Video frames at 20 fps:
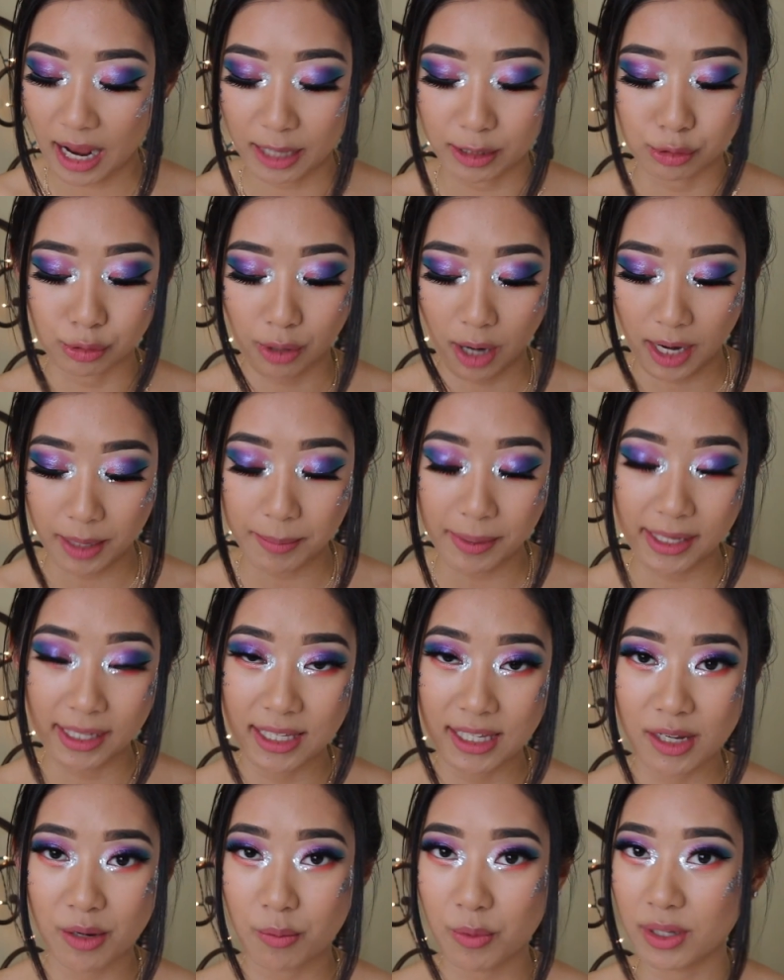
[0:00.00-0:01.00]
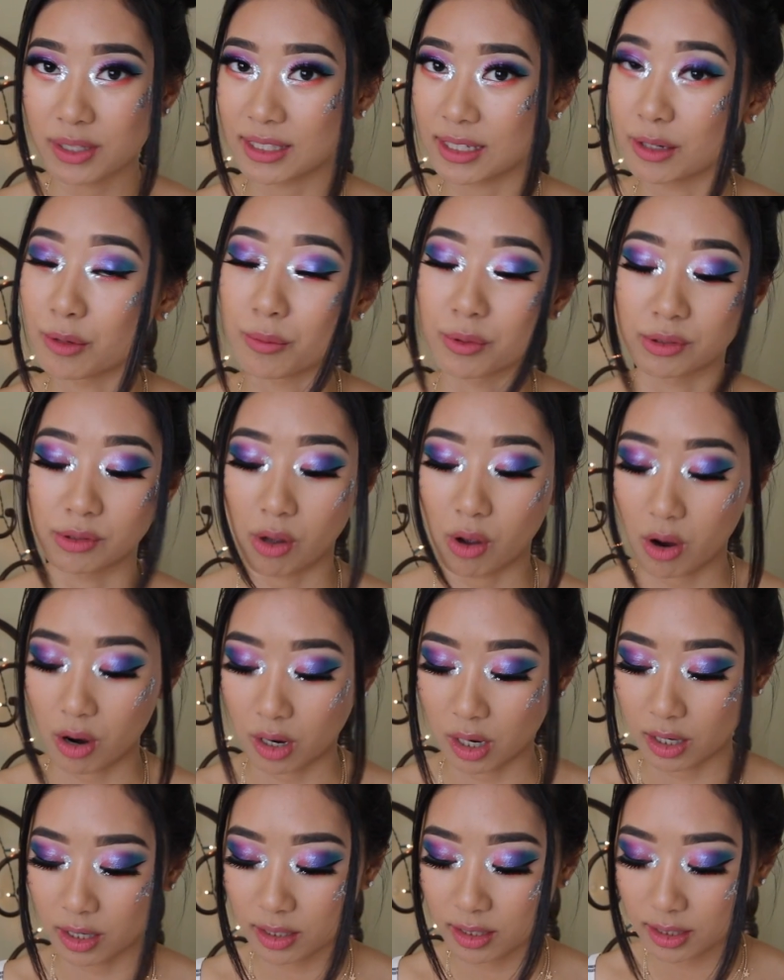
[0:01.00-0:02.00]
I tried making it once and it was
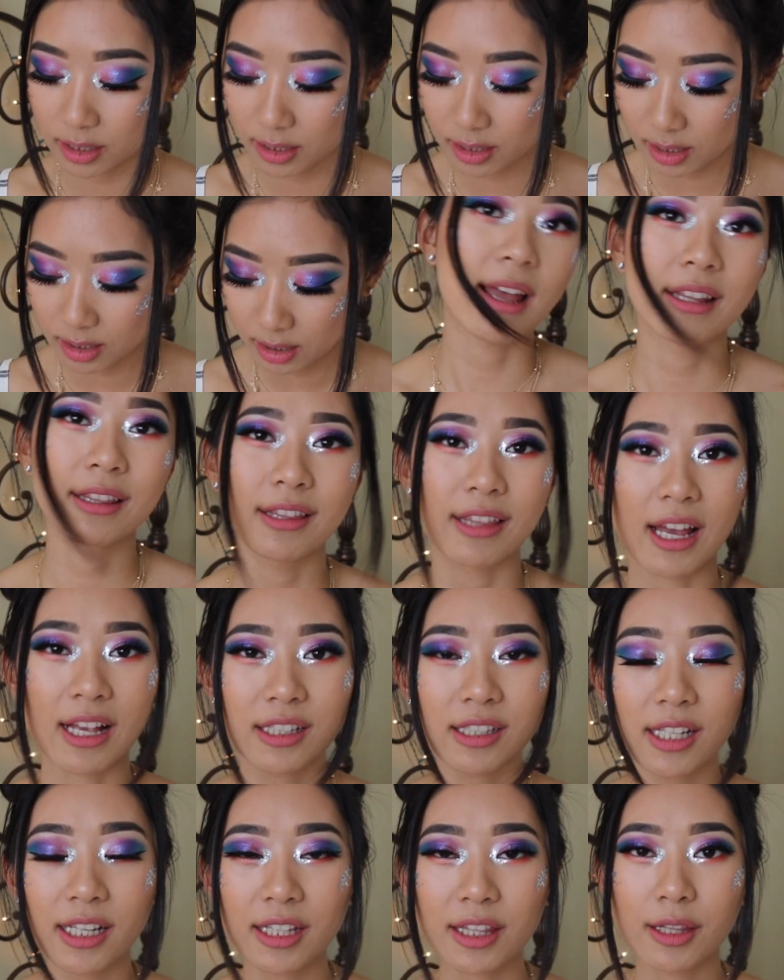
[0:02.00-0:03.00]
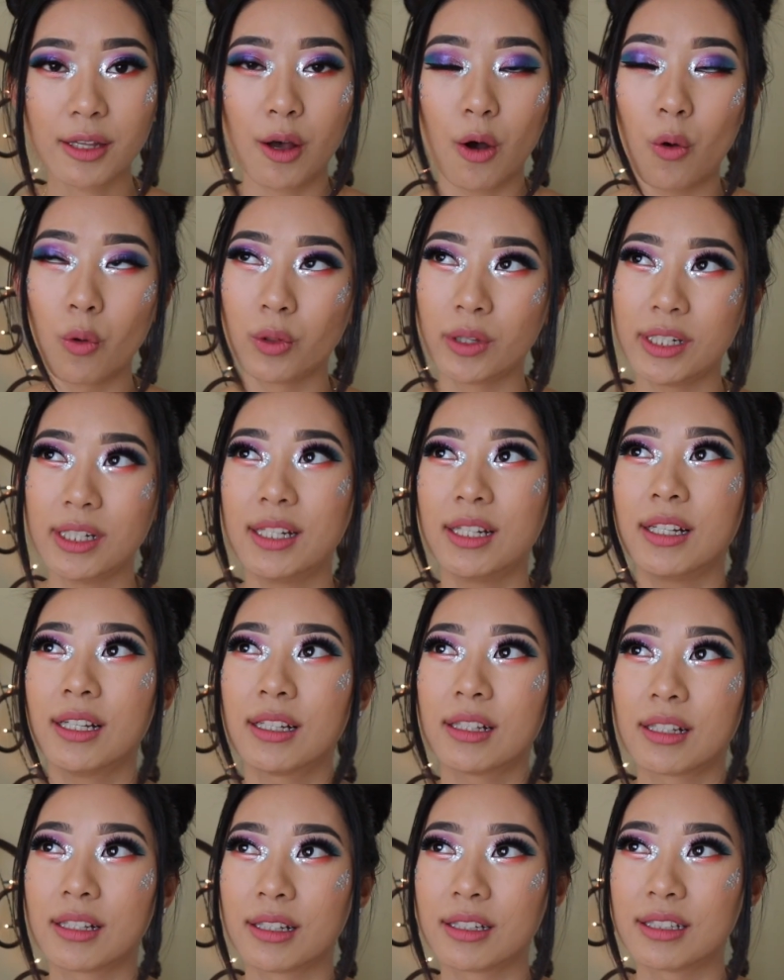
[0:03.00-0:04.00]
hard, and that's like the only
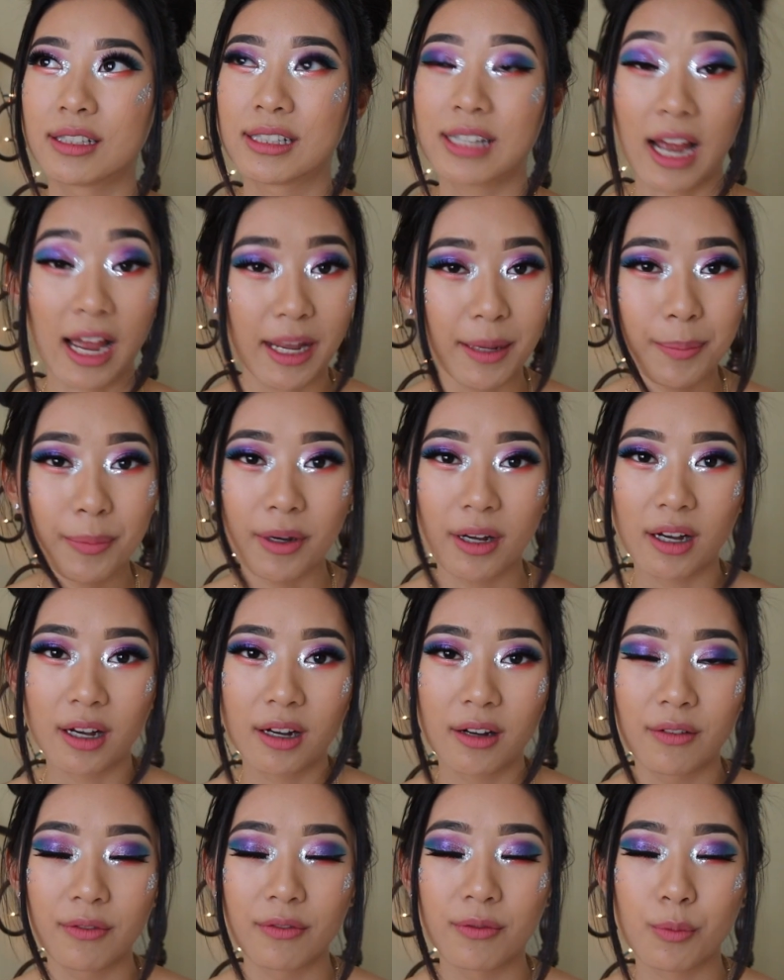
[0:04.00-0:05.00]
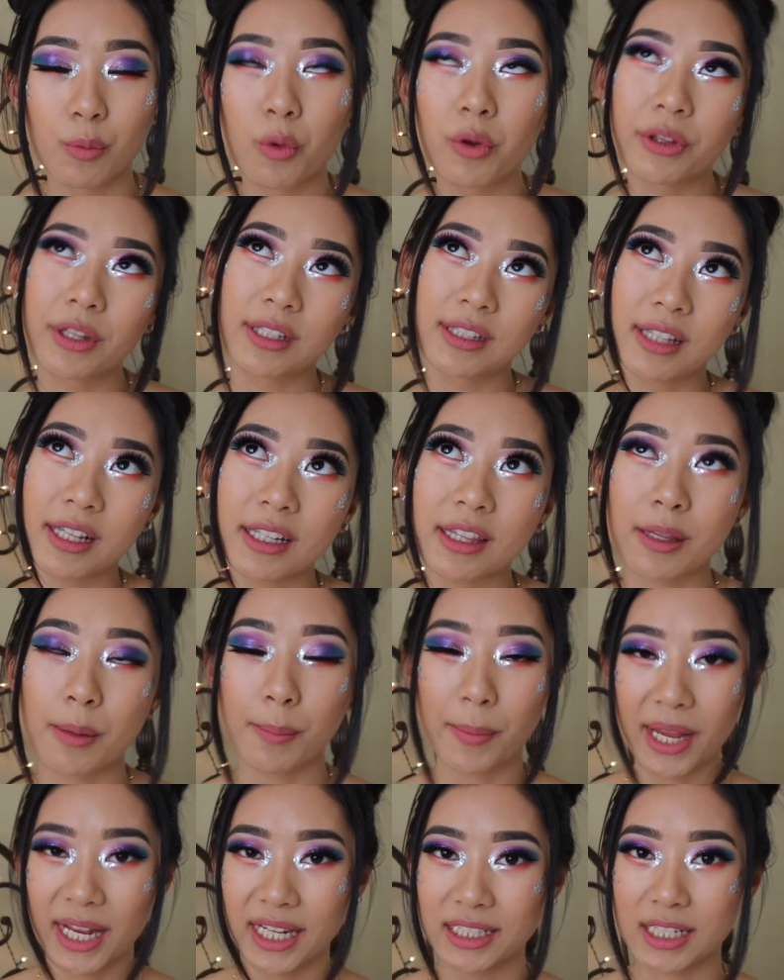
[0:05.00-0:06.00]
type of, well, it's like the
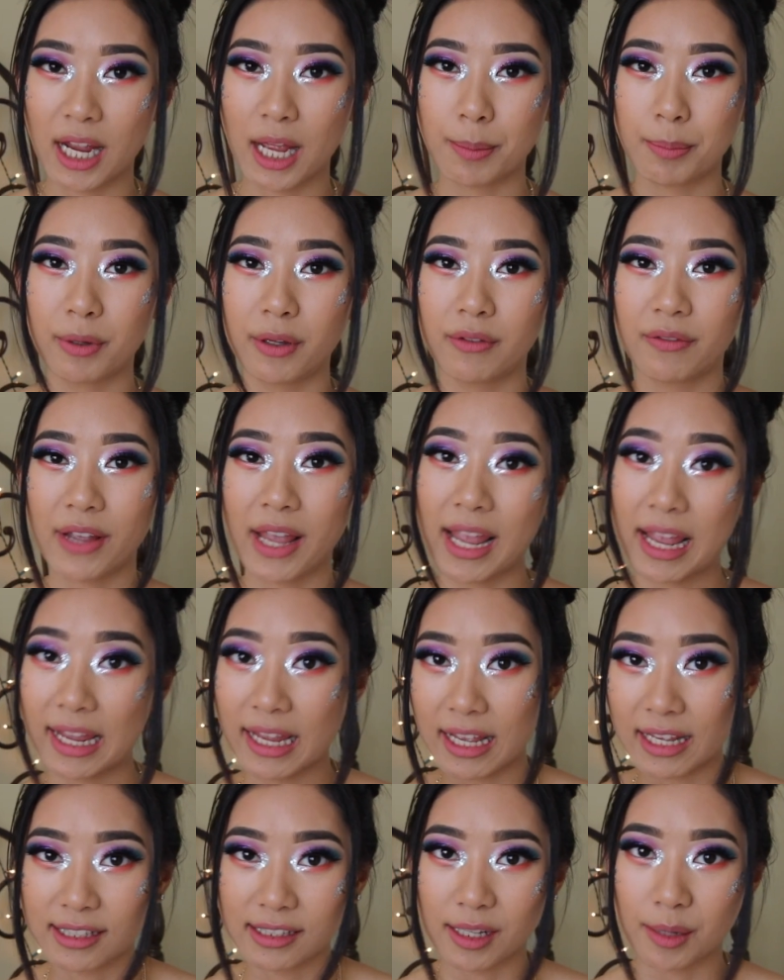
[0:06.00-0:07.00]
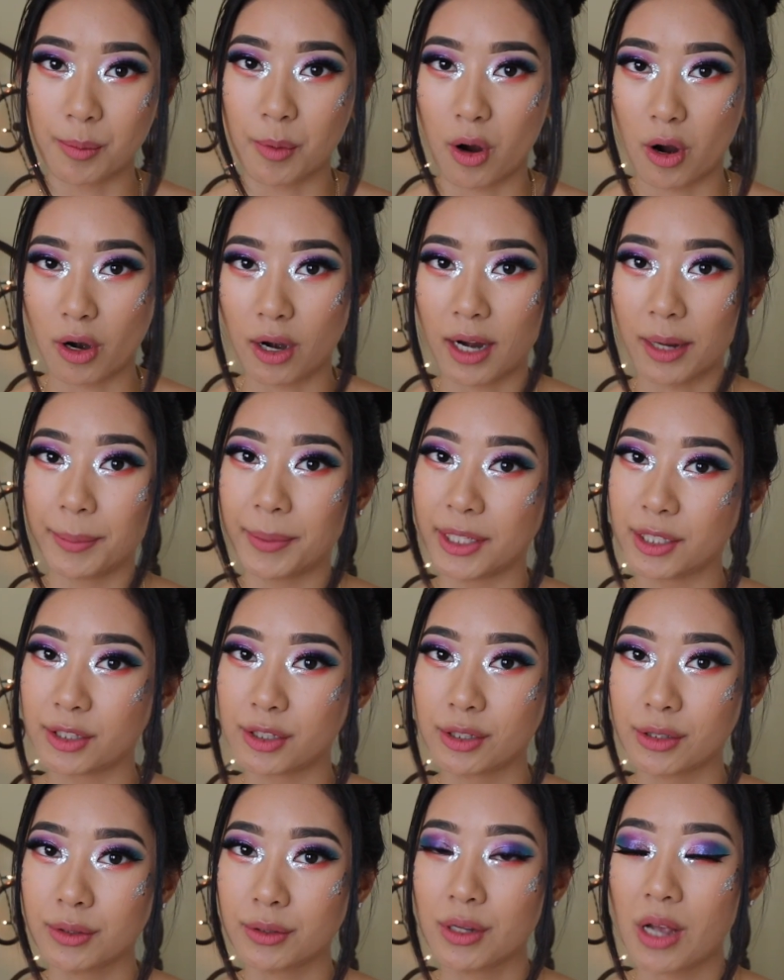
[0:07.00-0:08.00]
main type of ASMR I'm
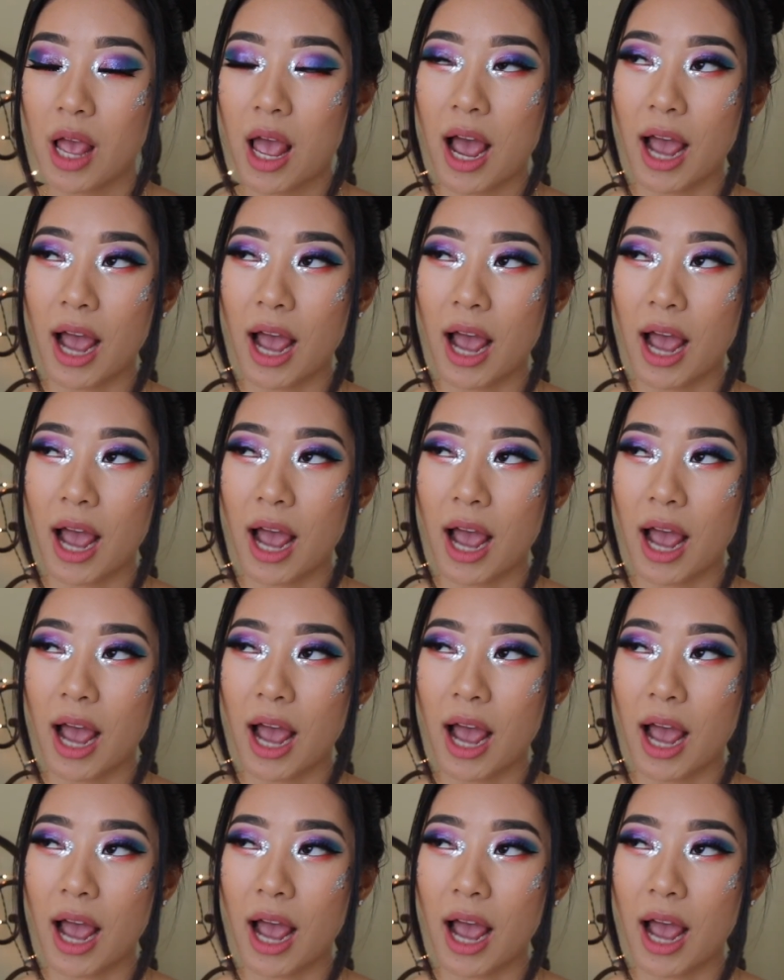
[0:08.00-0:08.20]
into.